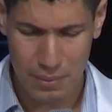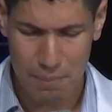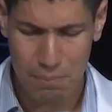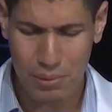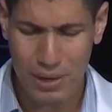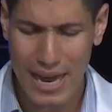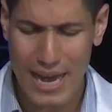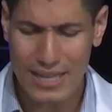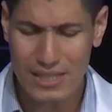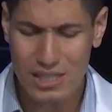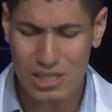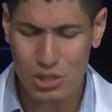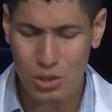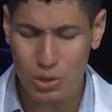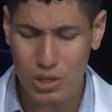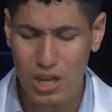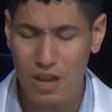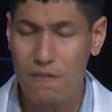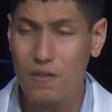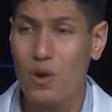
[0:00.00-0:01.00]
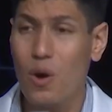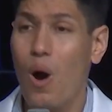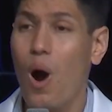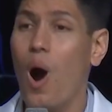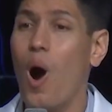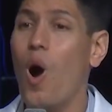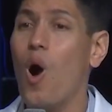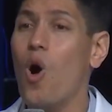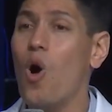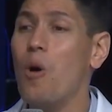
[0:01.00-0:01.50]
Plans to give you
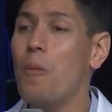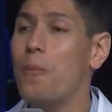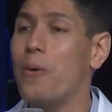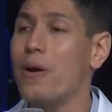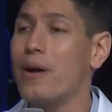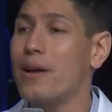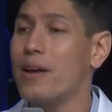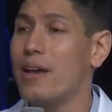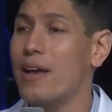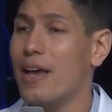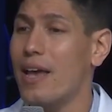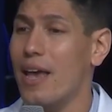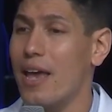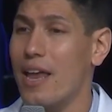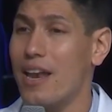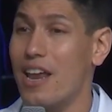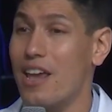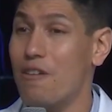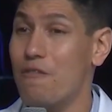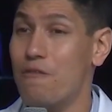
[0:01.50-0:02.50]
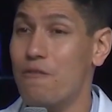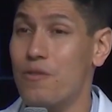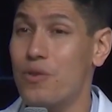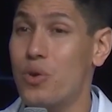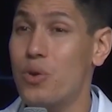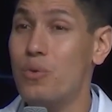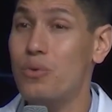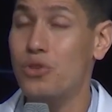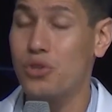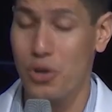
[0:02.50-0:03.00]
hope and a
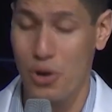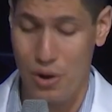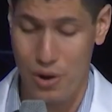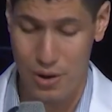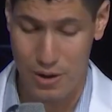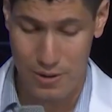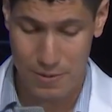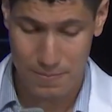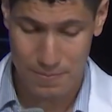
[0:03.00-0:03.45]
future.